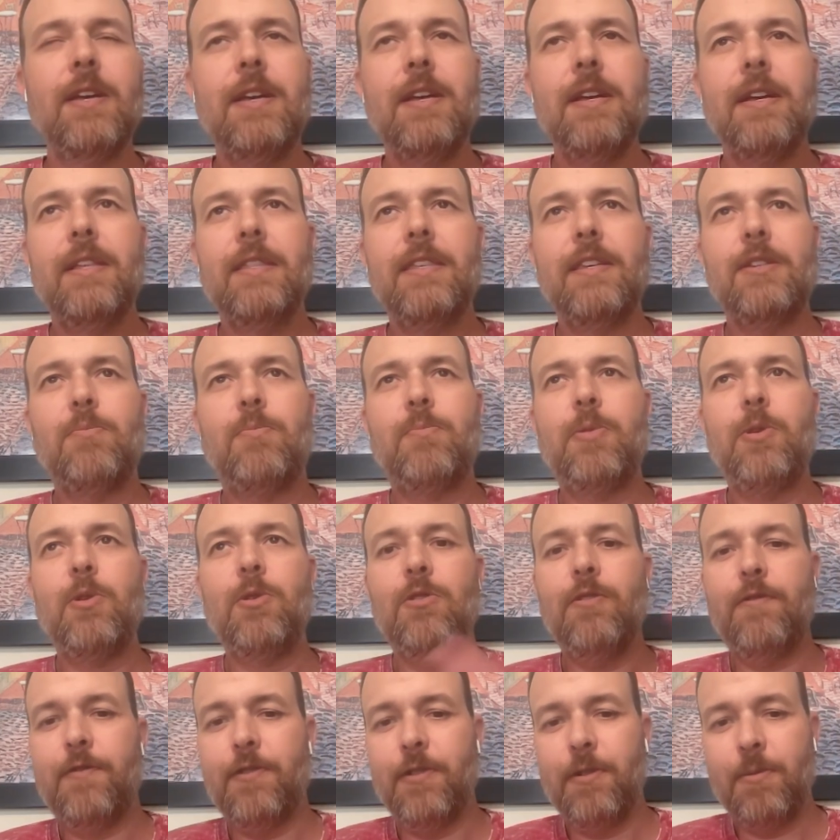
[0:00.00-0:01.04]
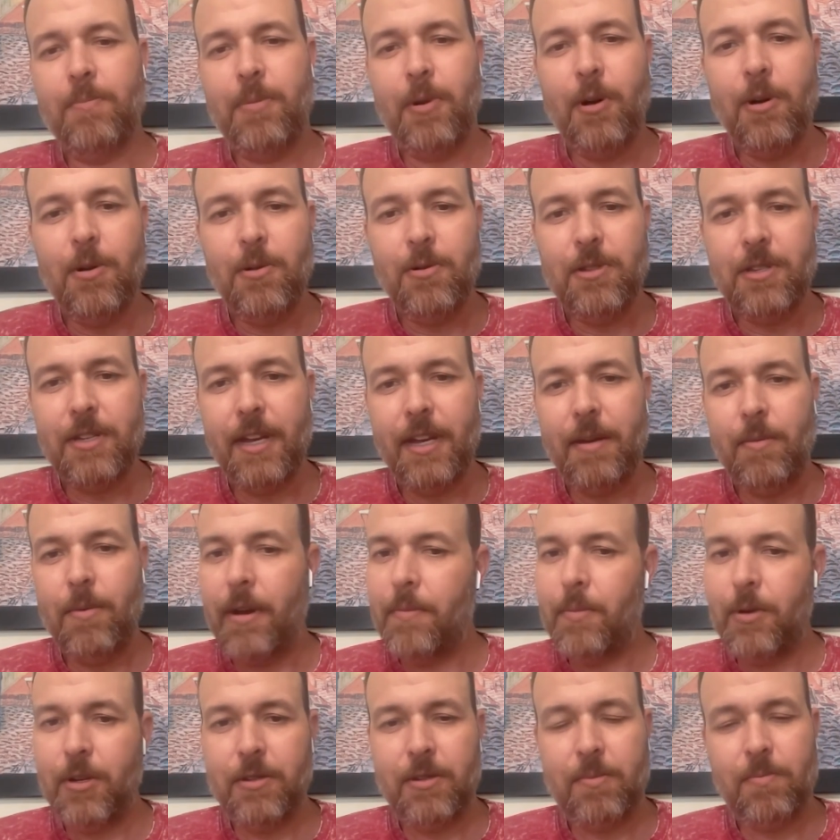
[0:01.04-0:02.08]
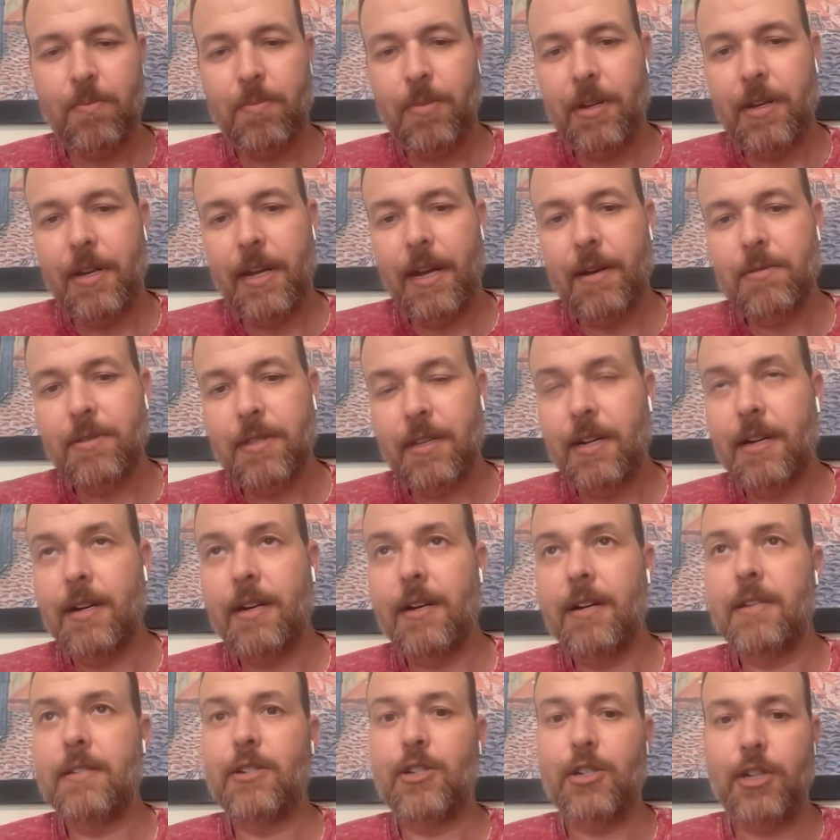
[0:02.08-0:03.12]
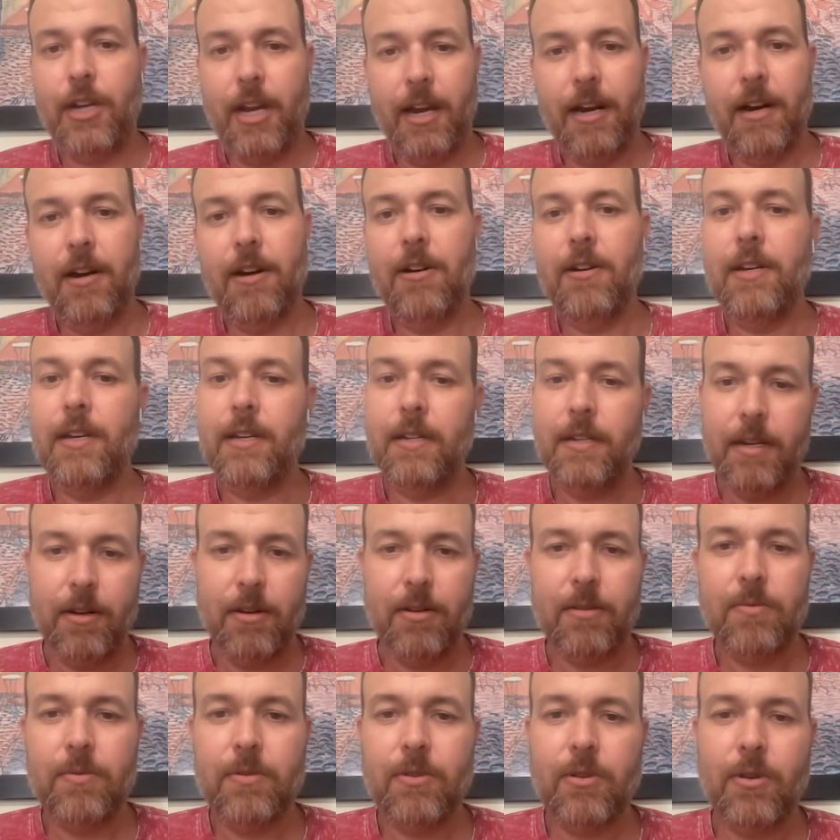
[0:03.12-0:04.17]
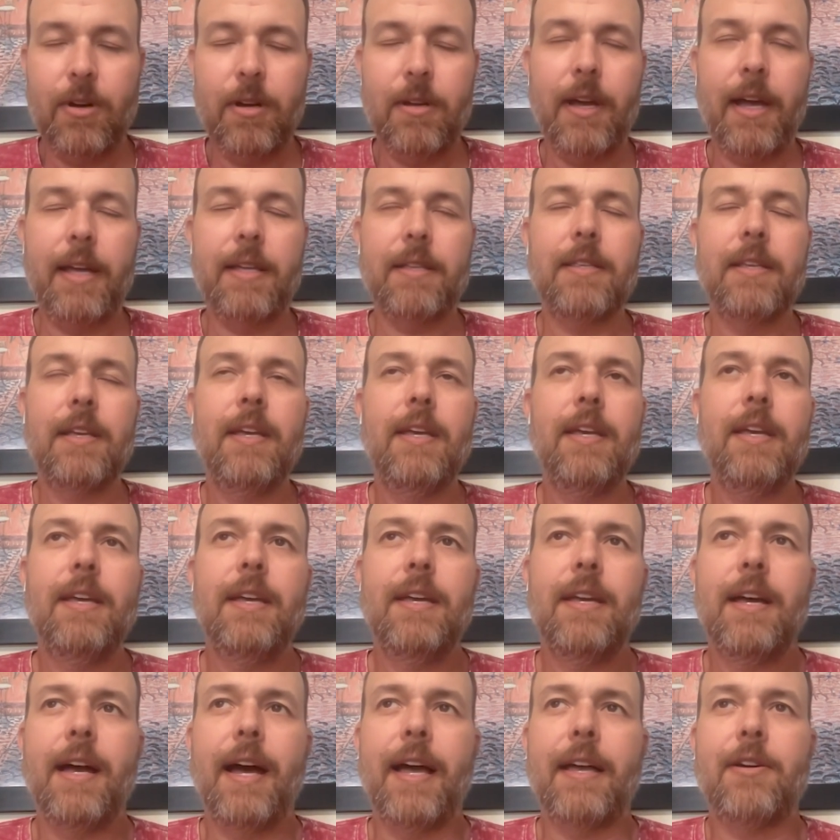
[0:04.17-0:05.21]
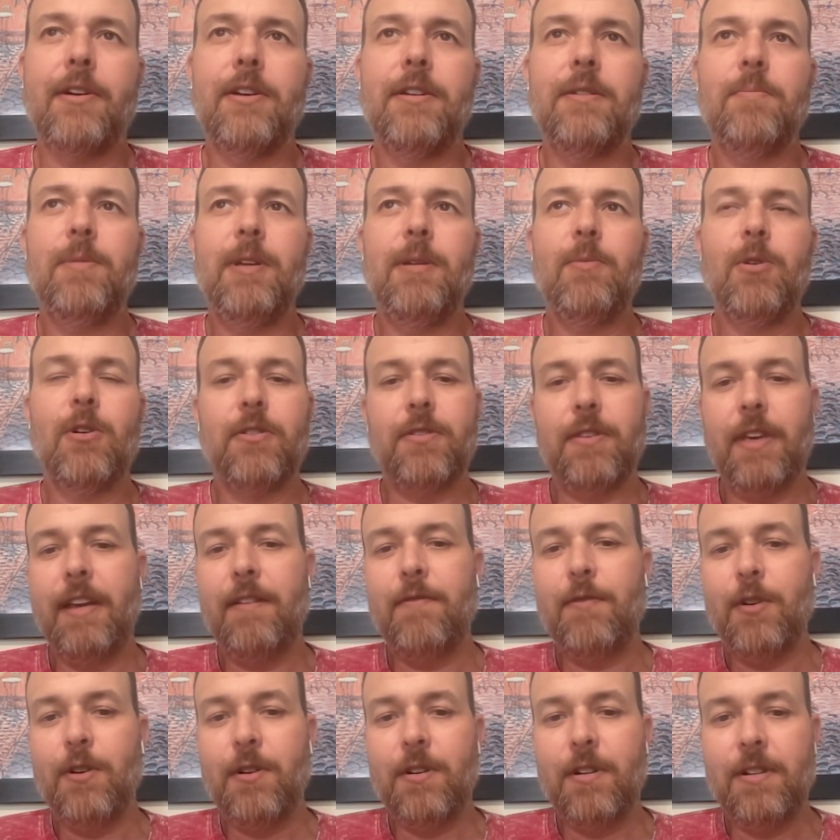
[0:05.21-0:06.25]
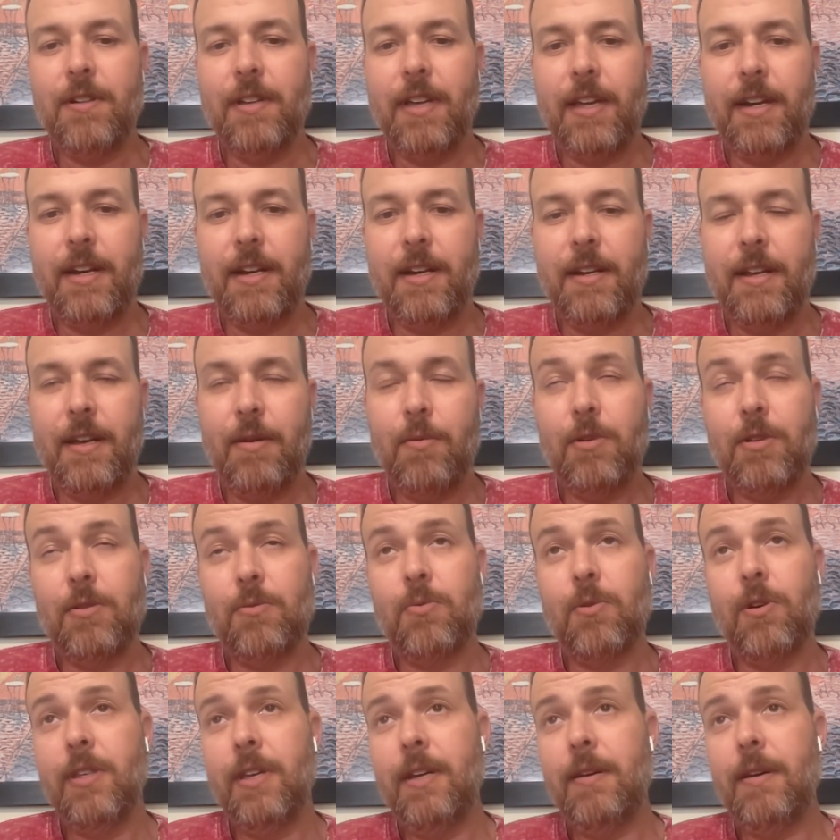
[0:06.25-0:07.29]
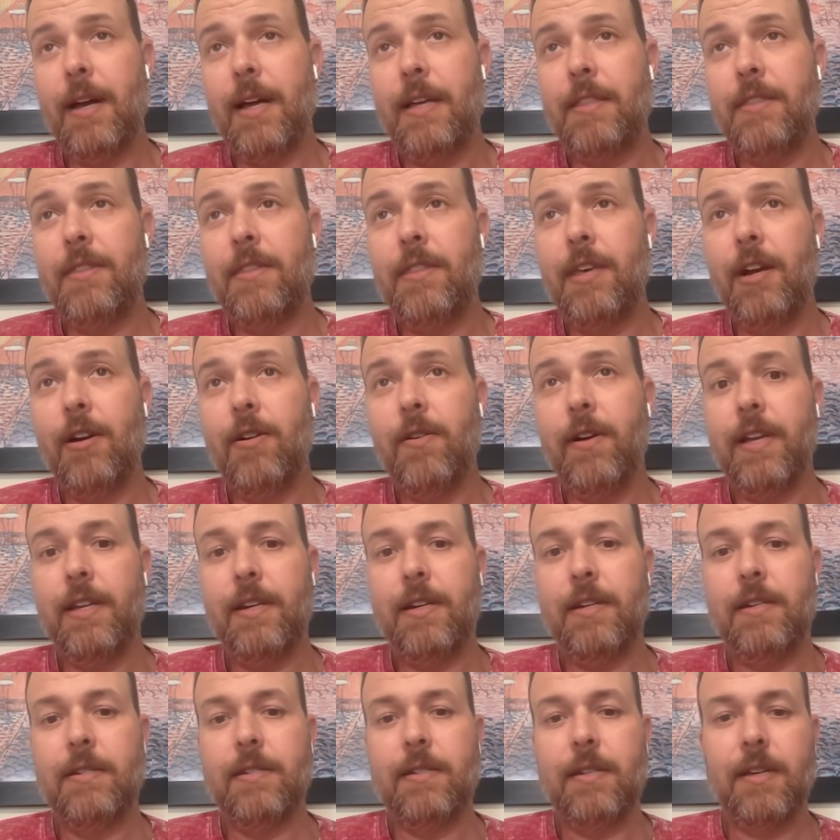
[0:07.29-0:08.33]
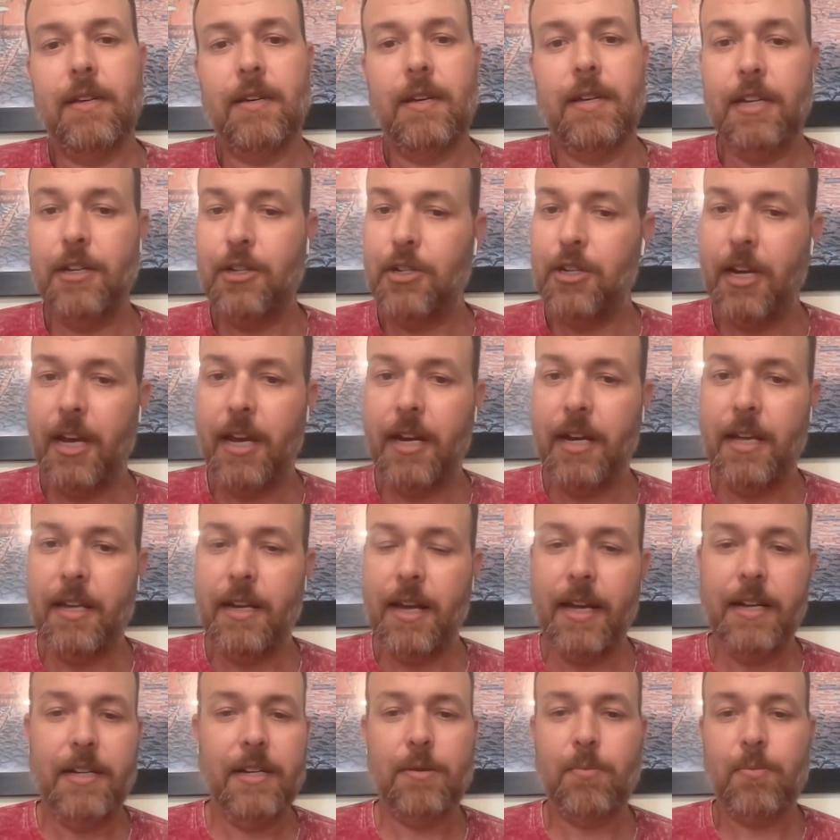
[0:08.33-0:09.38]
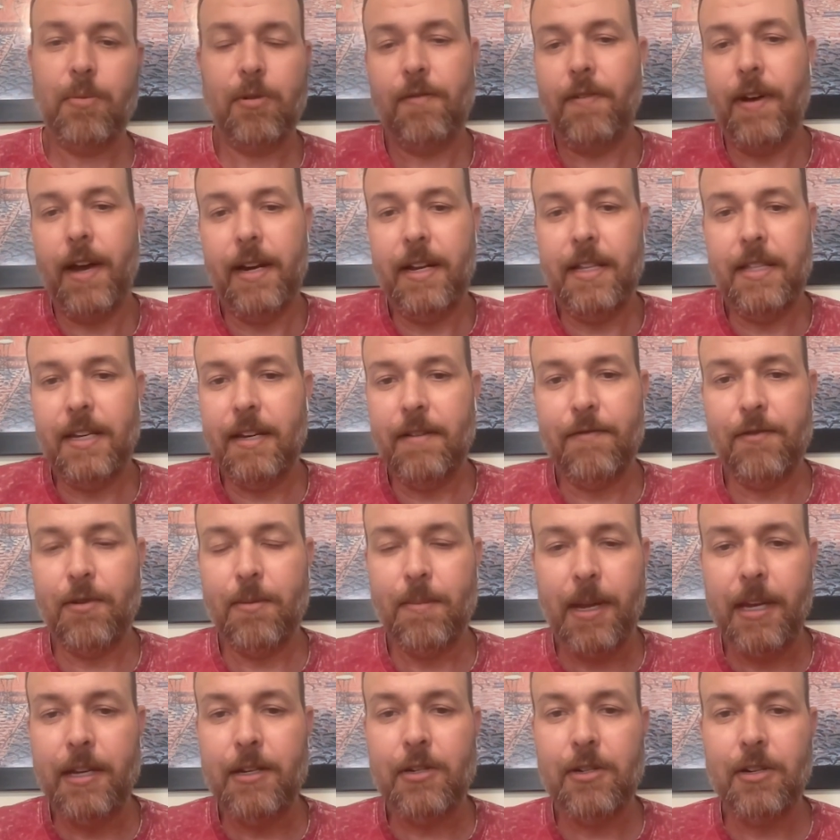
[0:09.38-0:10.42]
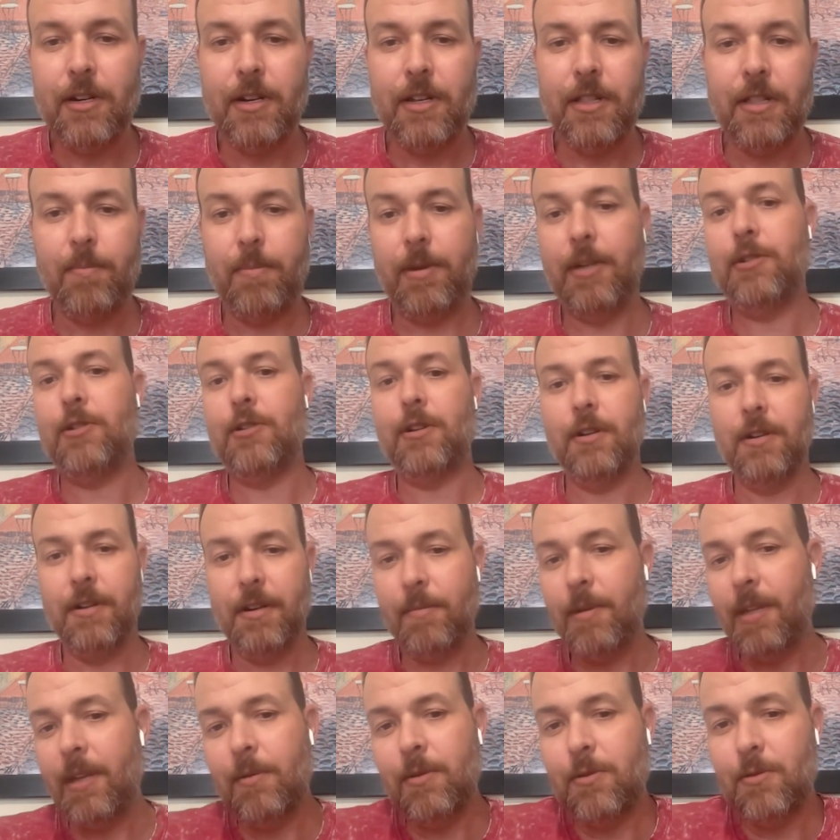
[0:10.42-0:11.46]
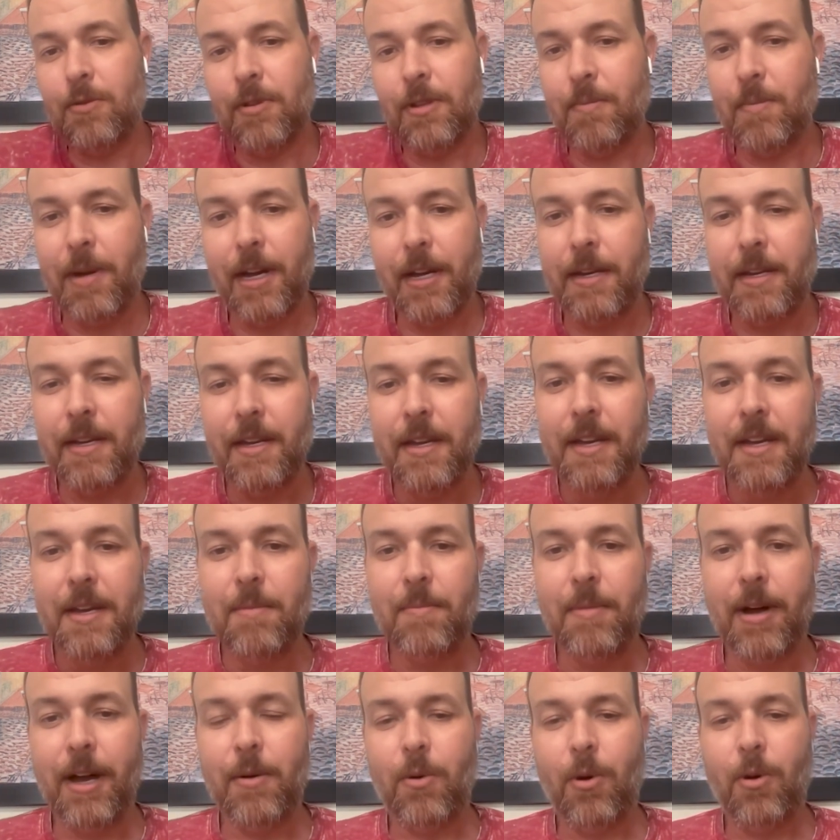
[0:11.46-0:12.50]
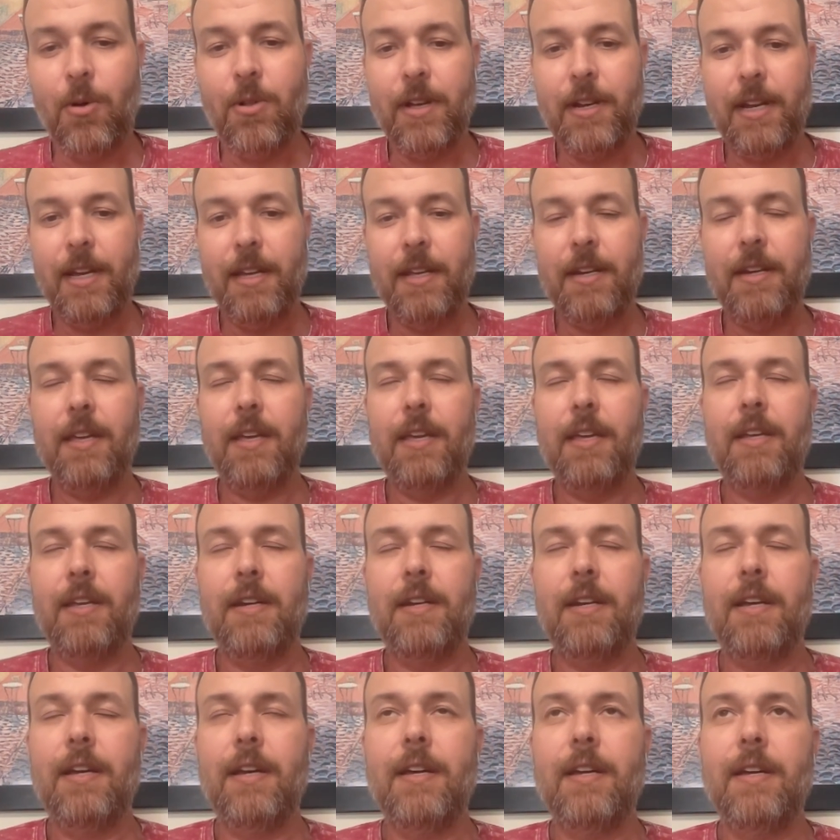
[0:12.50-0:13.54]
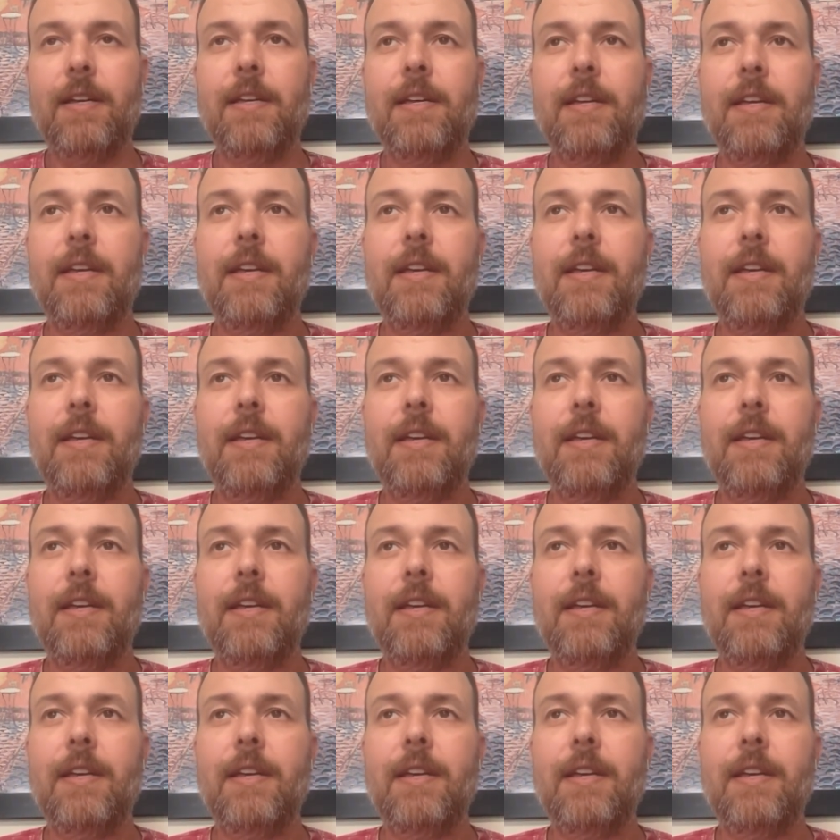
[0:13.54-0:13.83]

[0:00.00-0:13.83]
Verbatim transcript: this beautiful post that was been out there and shared yeah. and you know so i i couldn't be more thankful and it was yeah. really on their end to initiate it i just provided the information and the picture i mean that was really my my role in it and uh,